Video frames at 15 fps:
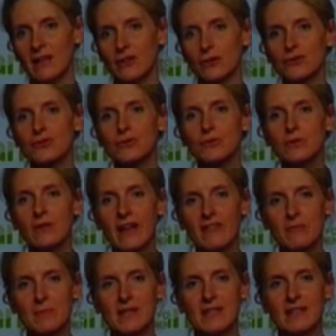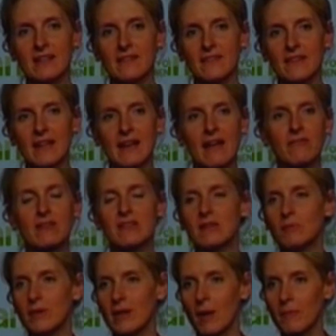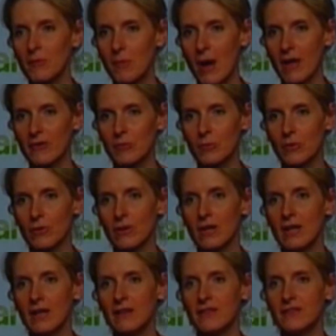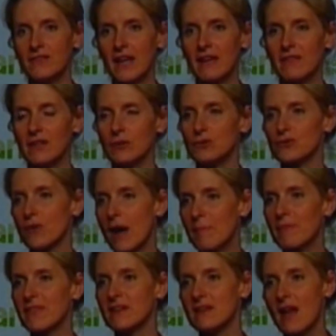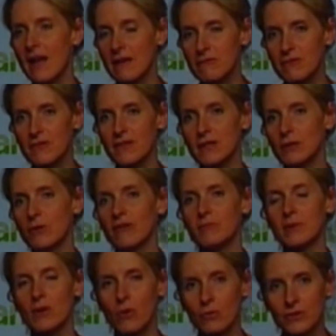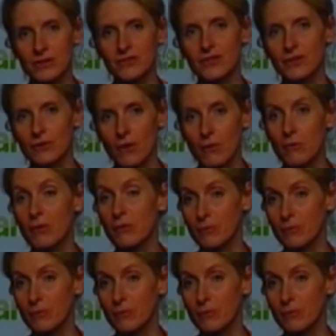Your true life begins and everything becomes possible the day that you drop the knife that you have been holding to your own